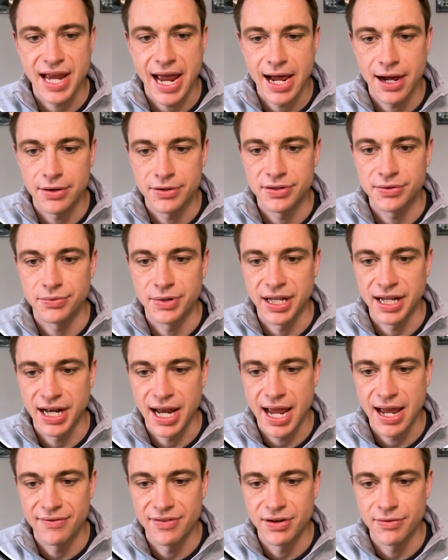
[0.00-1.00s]
out, we can
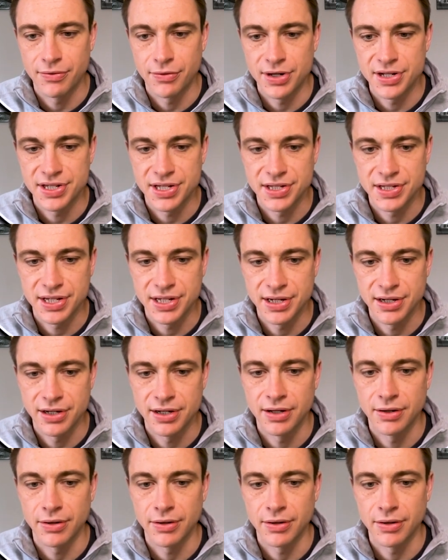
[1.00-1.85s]
have invoices here.